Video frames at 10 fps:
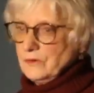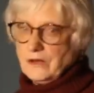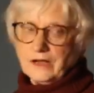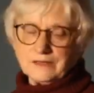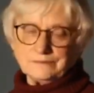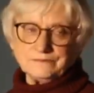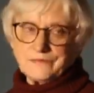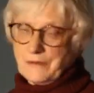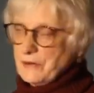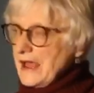Um,
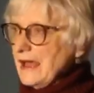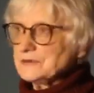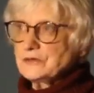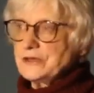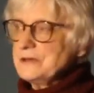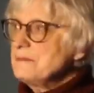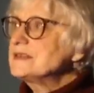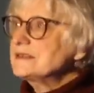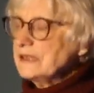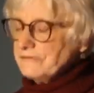they were absolutely missing